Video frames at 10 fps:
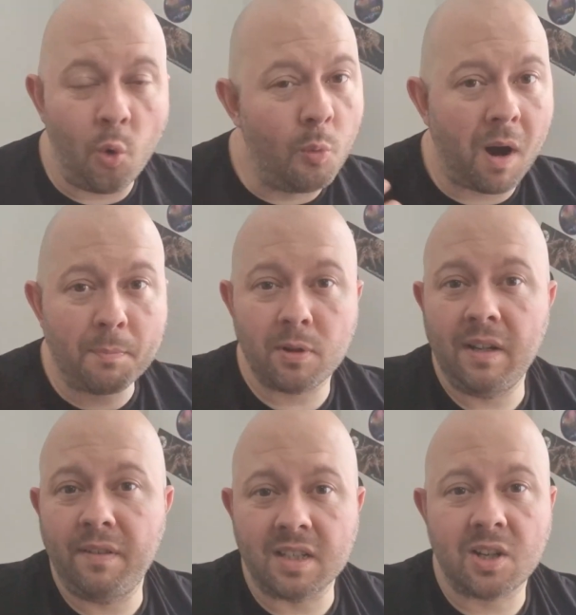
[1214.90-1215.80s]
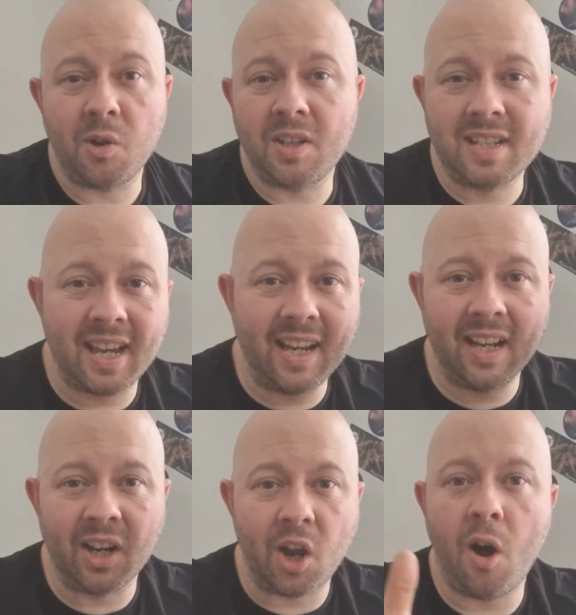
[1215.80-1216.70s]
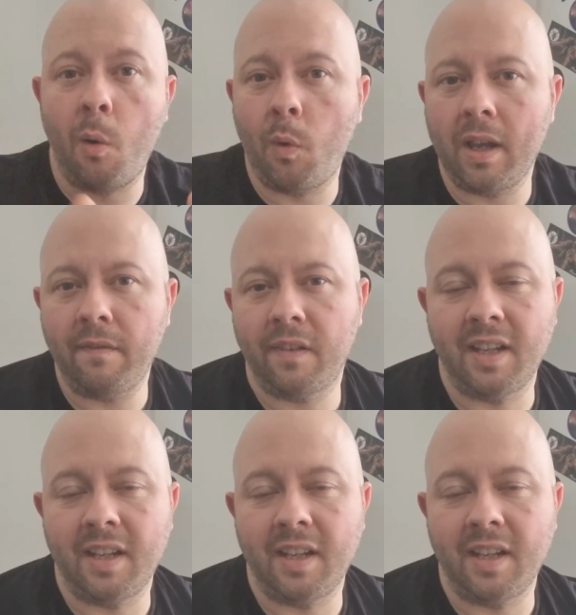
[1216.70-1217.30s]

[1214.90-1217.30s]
all my previous content and can't wait for